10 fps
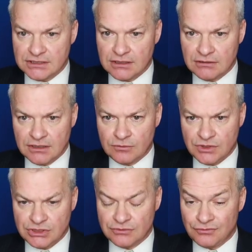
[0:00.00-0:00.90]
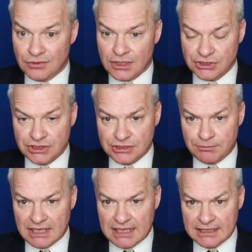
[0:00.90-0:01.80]
so I don't wish to rush into
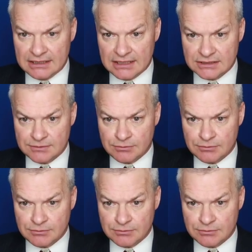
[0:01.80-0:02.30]
playing in that